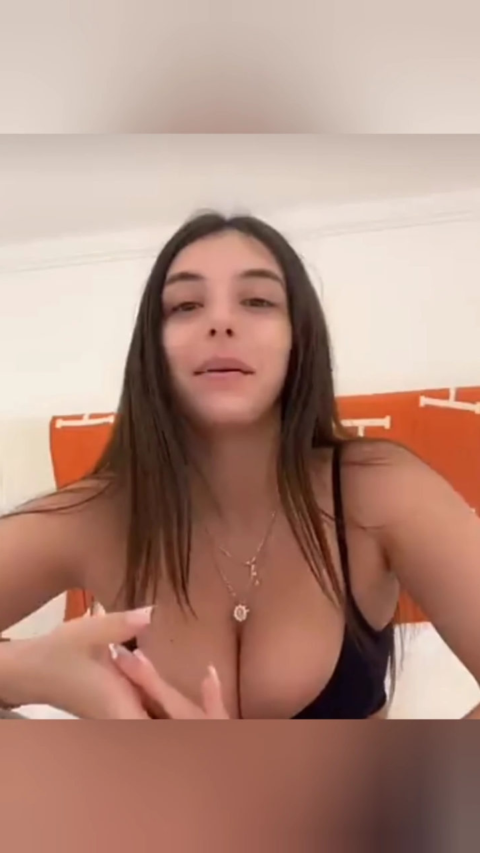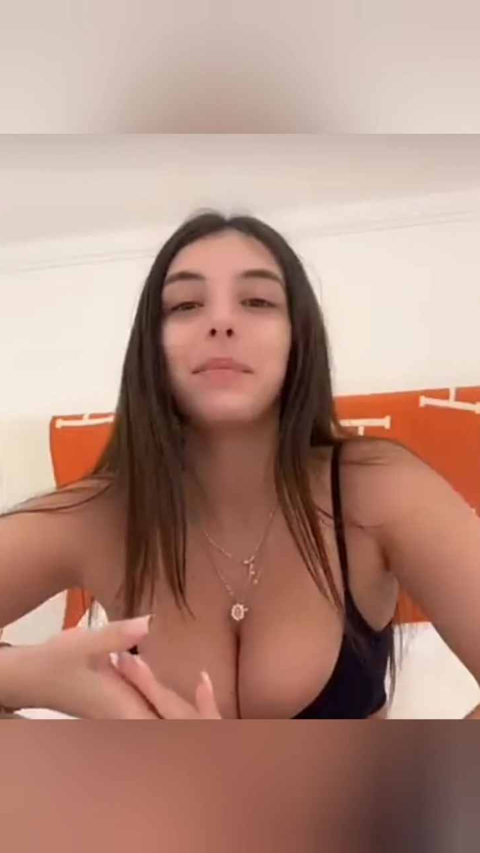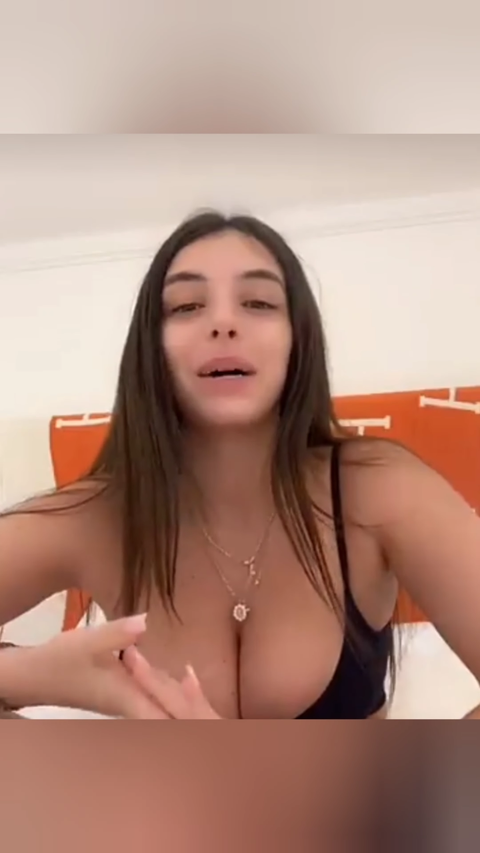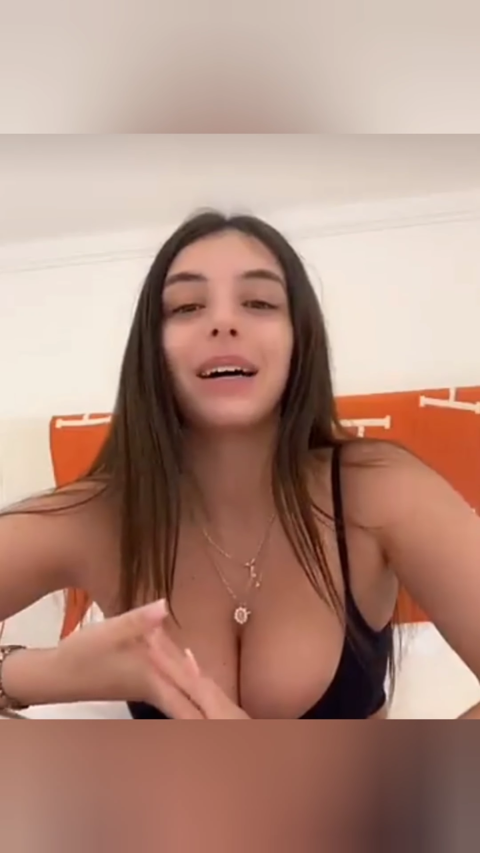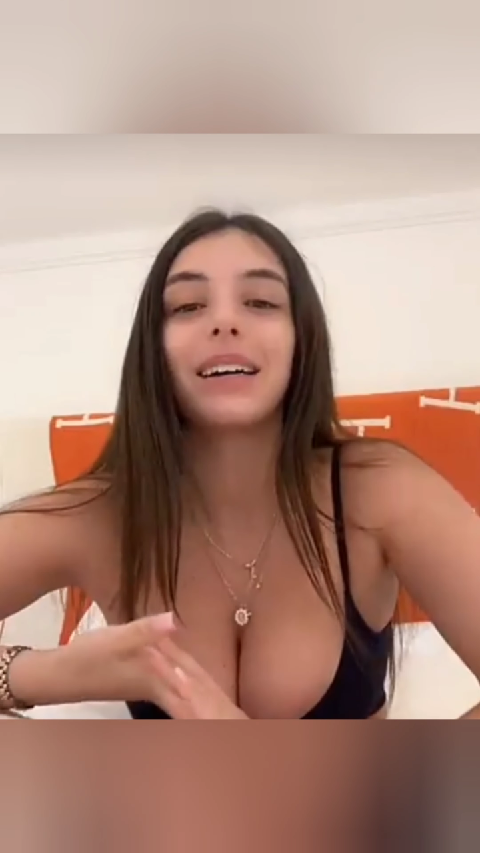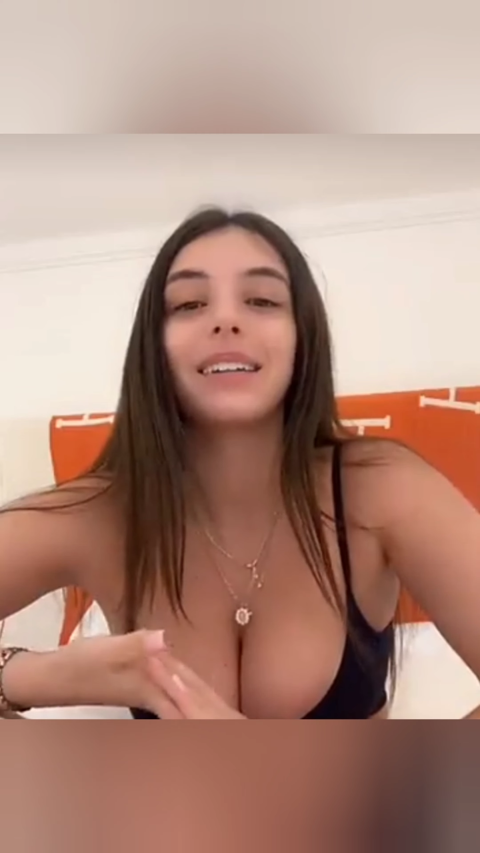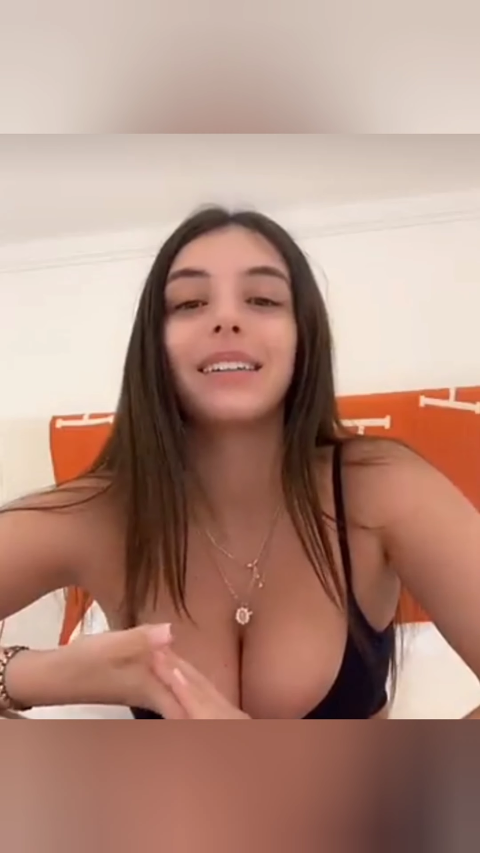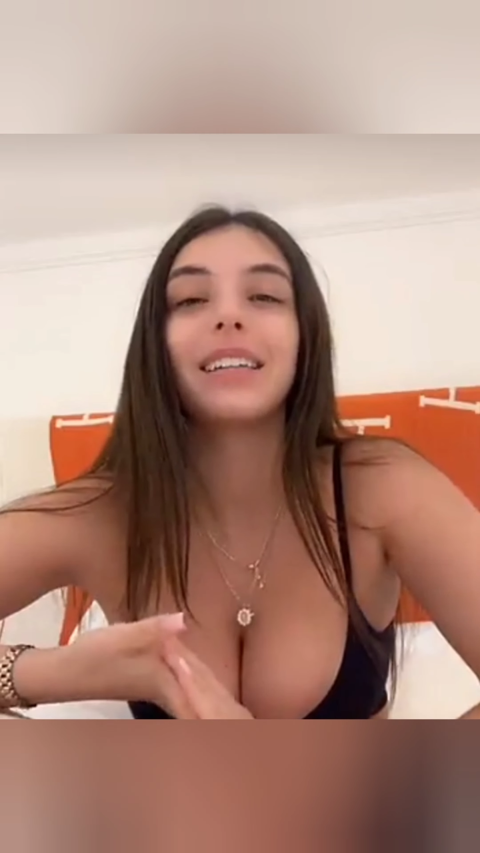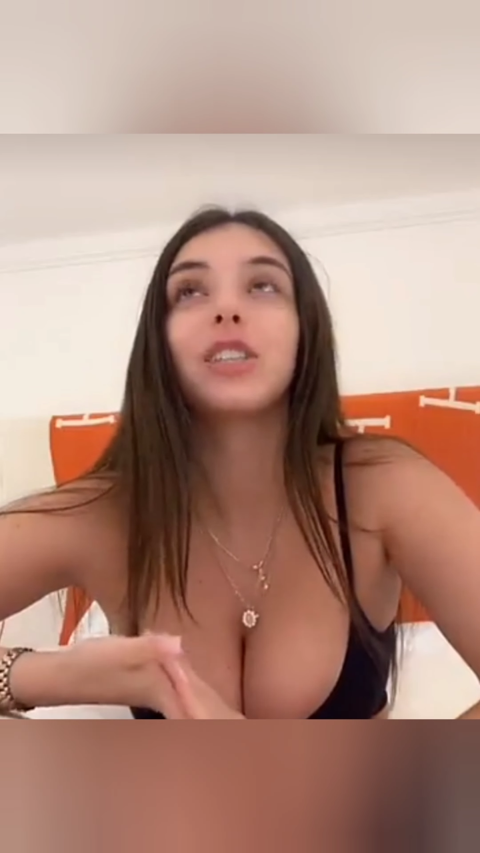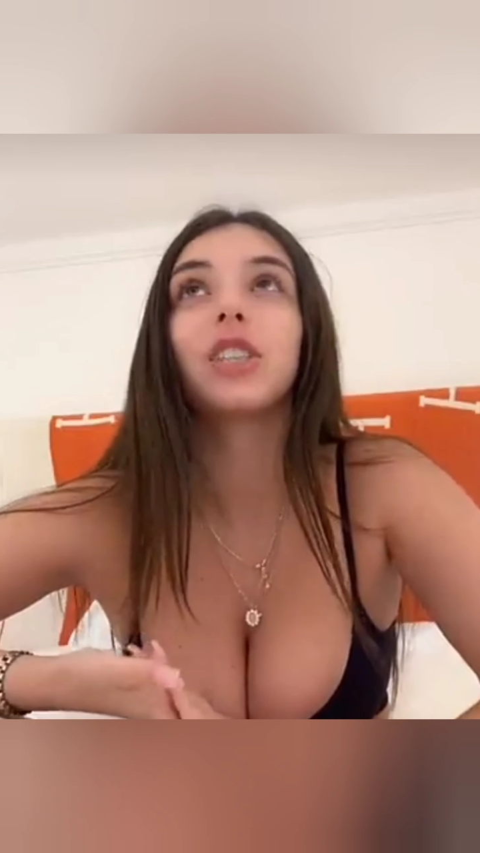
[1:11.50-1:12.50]
But
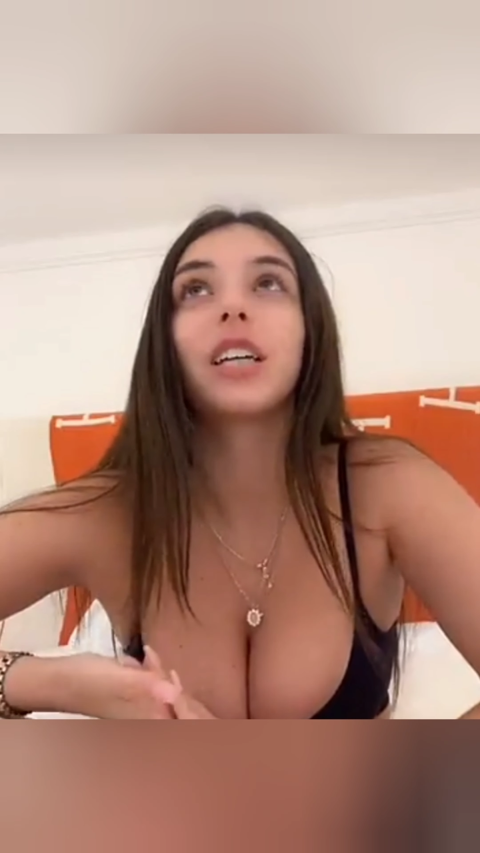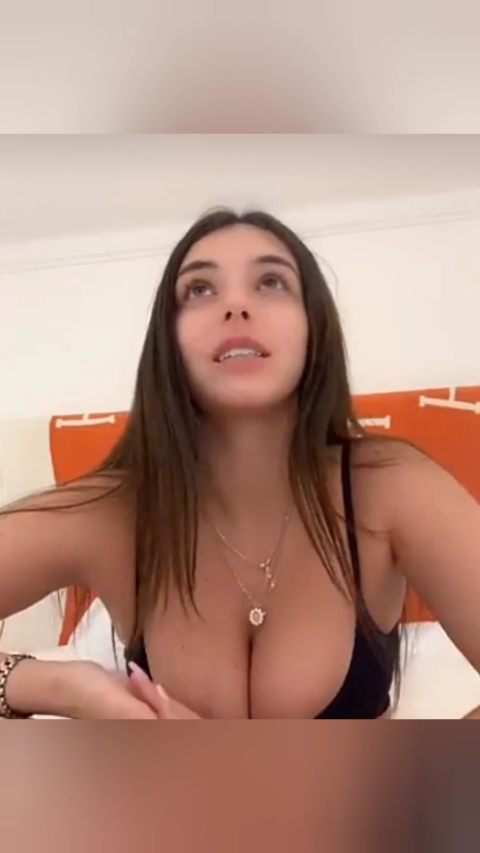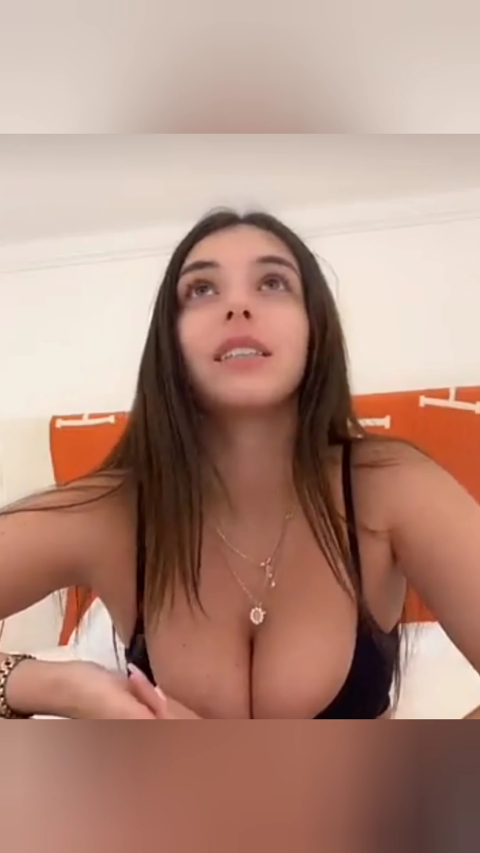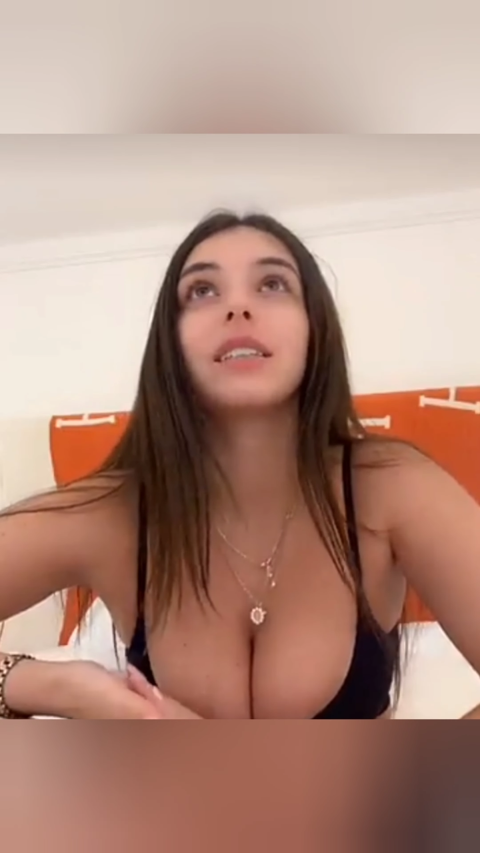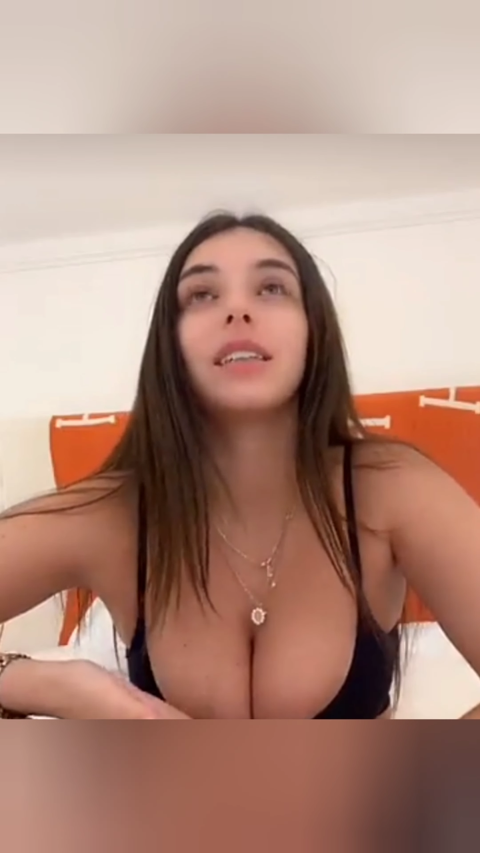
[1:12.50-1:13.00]
this shit is